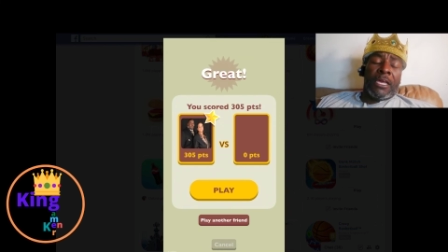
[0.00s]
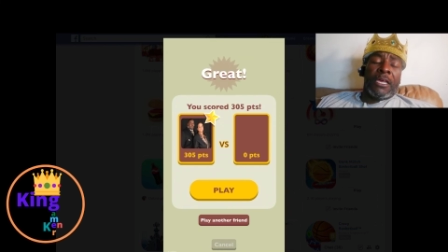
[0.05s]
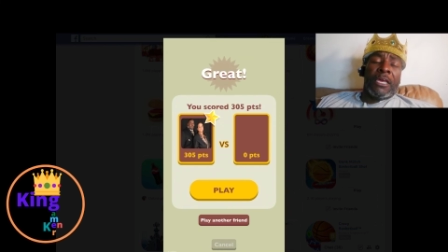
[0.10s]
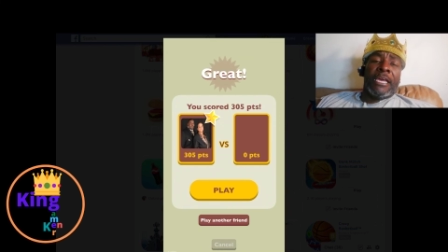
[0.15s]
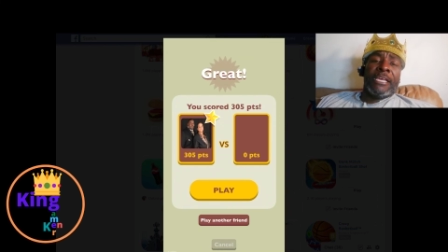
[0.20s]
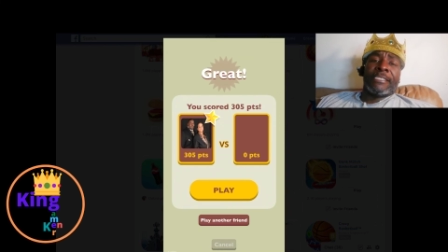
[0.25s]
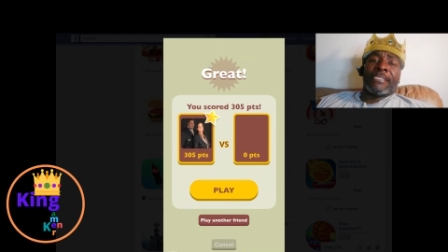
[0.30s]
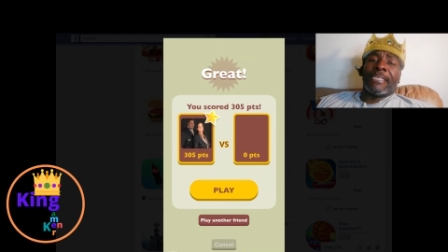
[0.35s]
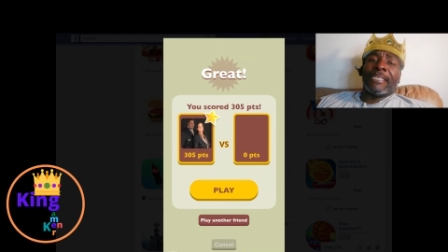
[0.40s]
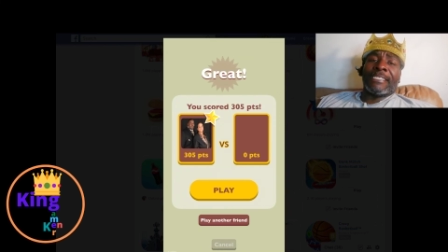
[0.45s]

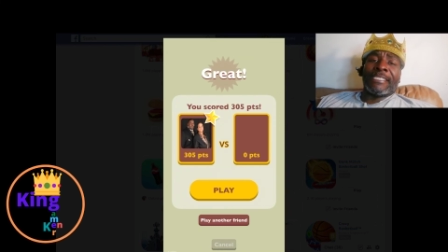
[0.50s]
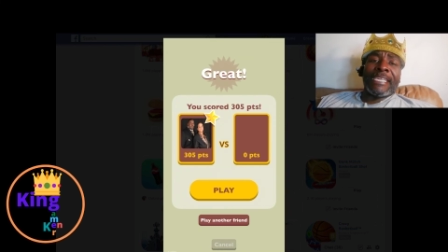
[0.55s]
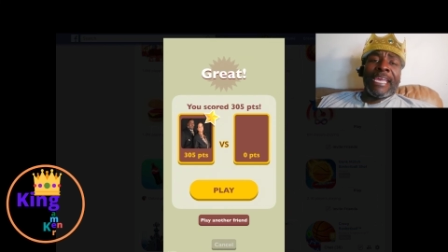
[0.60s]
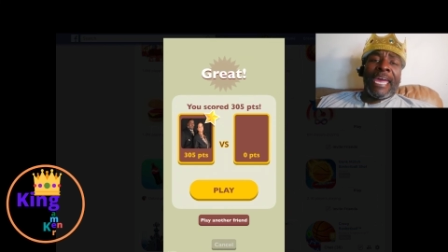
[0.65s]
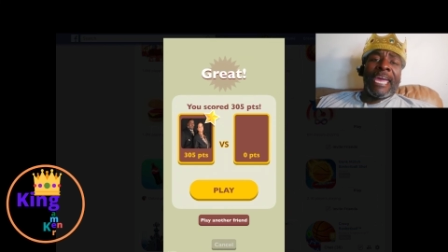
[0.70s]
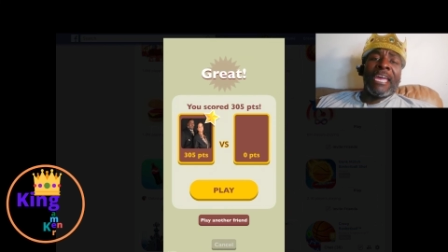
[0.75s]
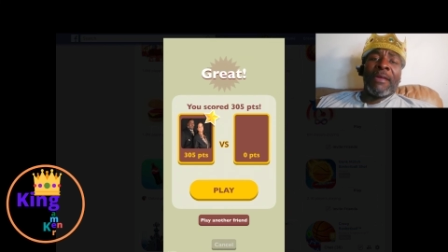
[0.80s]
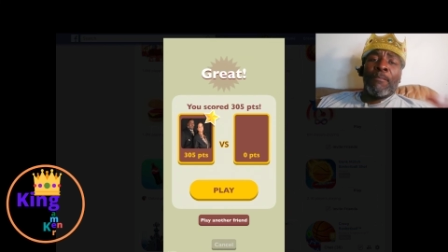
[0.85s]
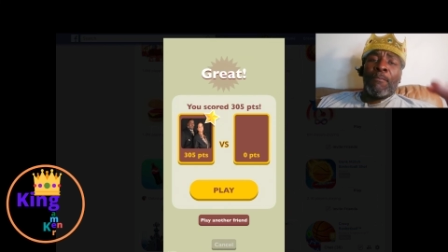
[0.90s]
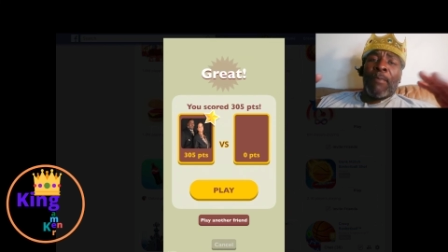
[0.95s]
It's the
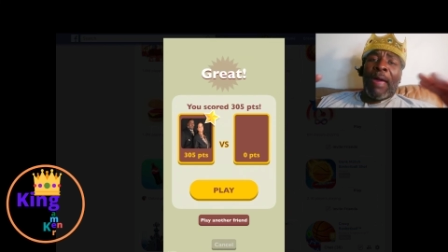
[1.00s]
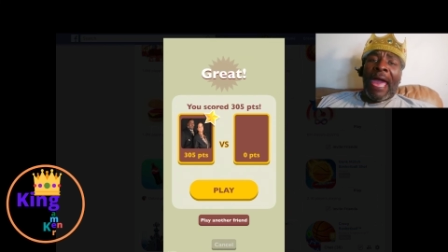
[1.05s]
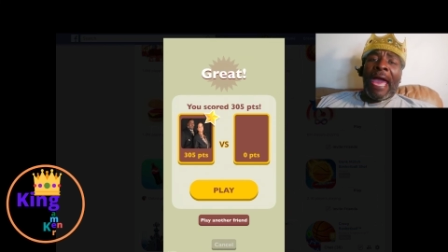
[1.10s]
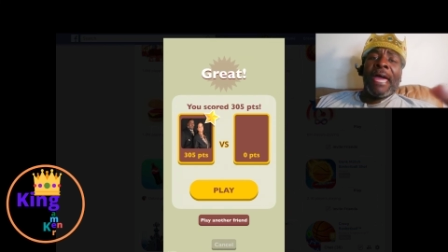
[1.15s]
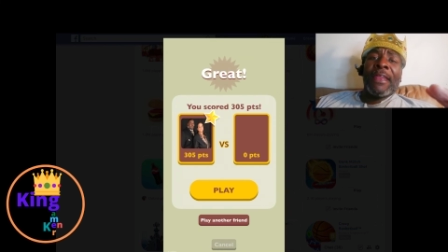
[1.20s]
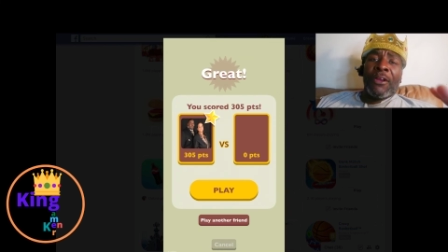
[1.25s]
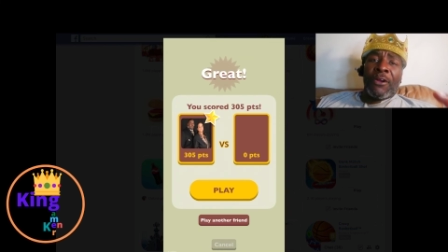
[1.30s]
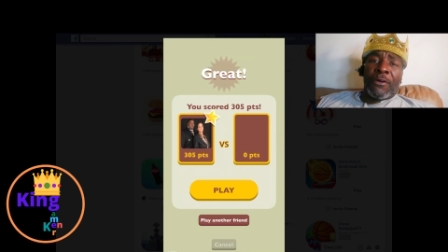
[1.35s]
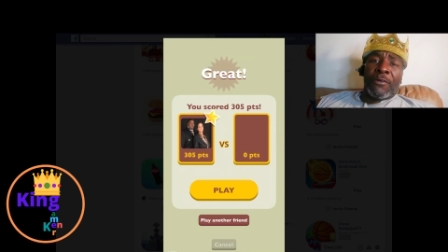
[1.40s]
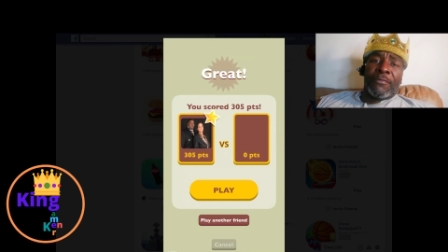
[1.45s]
same
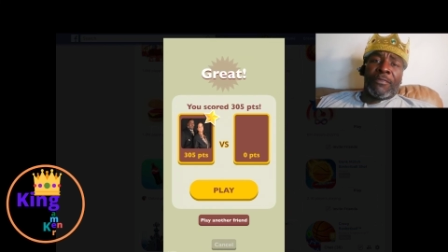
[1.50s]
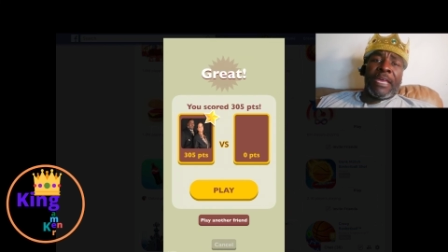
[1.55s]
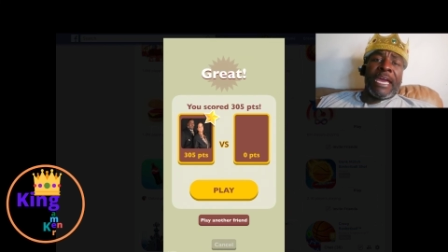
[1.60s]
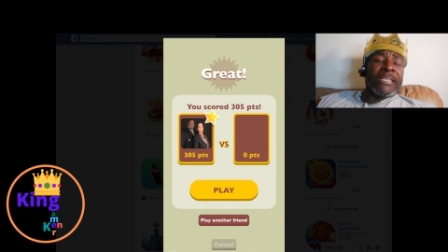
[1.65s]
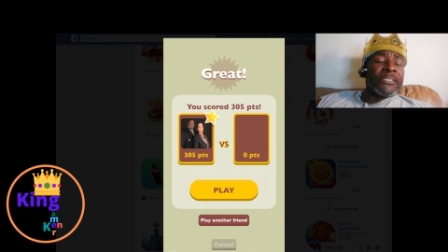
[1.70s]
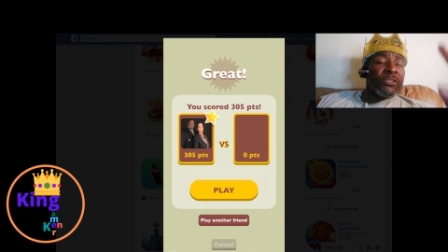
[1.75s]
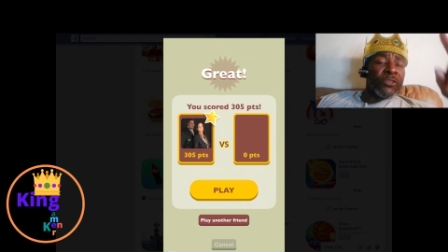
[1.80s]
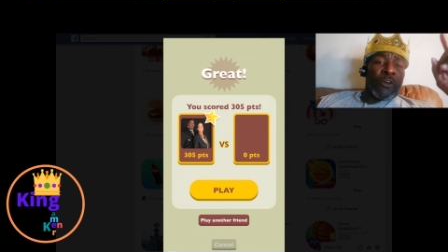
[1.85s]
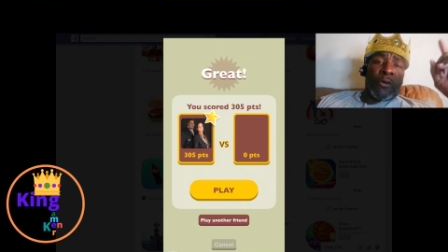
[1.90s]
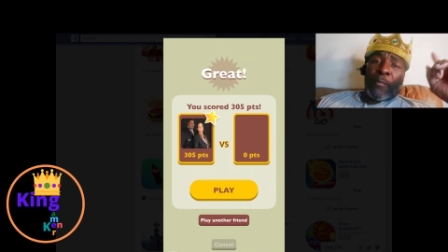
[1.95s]
banner
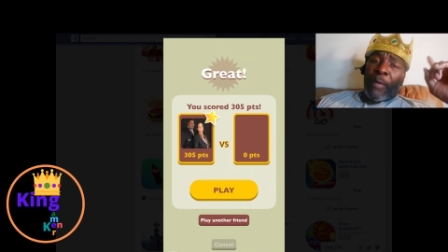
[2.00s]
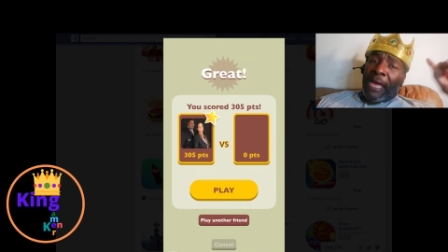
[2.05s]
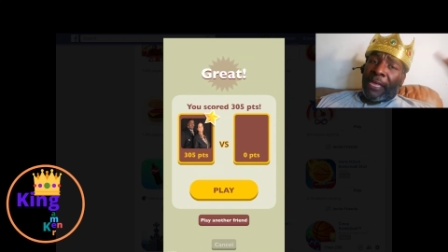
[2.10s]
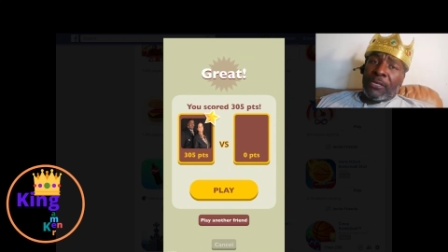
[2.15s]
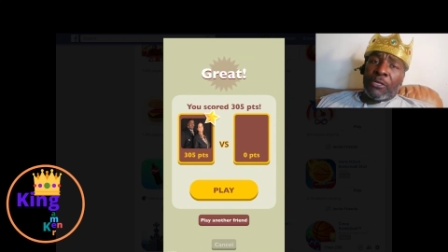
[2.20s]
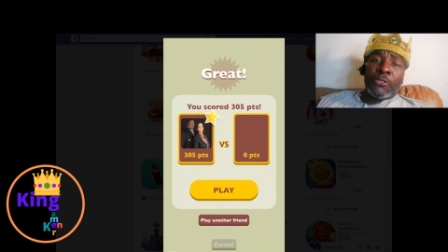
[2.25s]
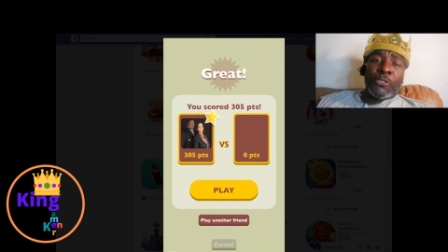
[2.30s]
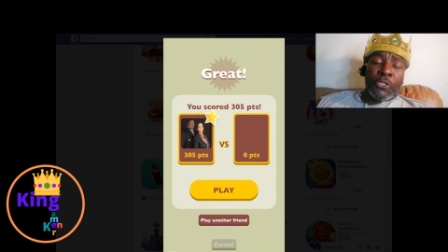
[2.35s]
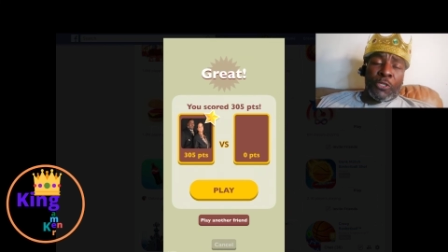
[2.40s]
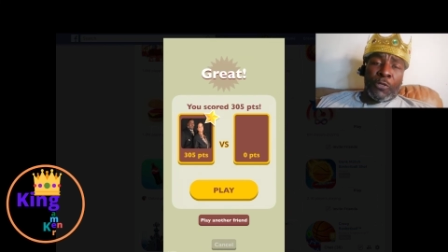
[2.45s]
that's on my
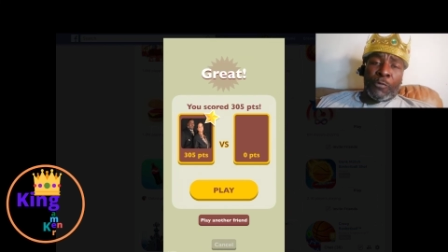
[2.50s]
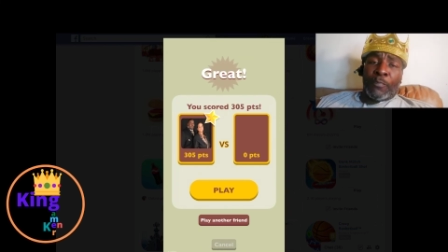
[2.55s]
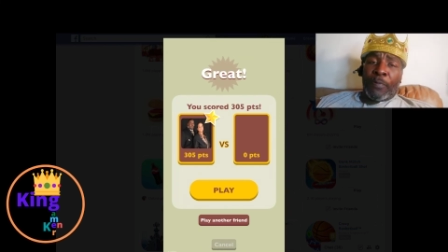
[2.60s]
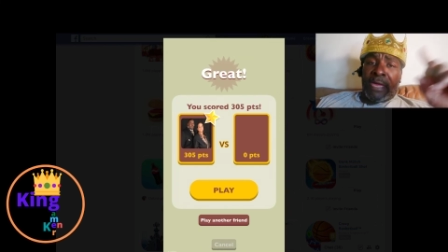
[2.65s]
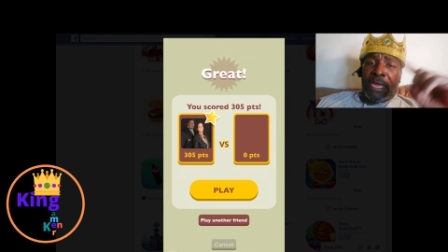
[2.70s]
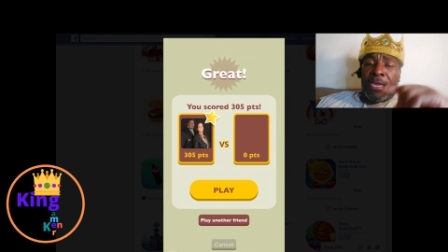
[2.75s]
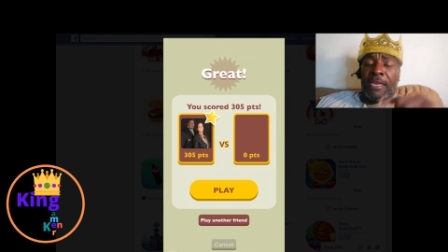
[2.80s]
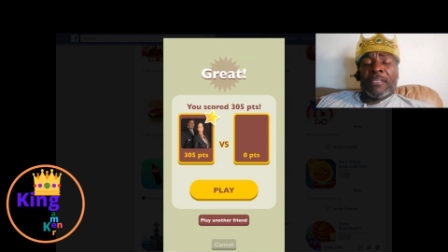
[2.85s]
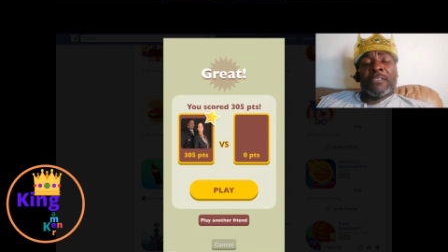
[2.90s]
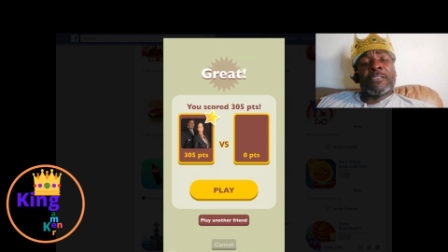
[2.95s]
YouTube
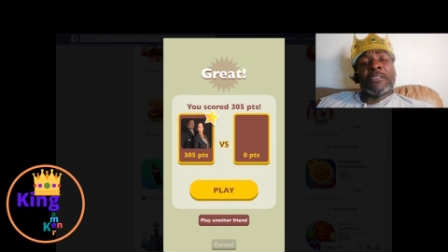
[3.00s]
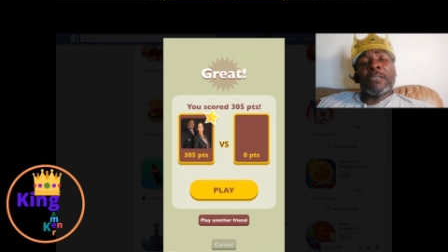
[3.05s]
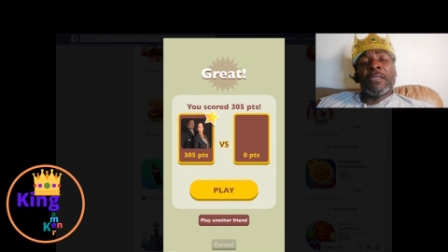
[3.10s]
page.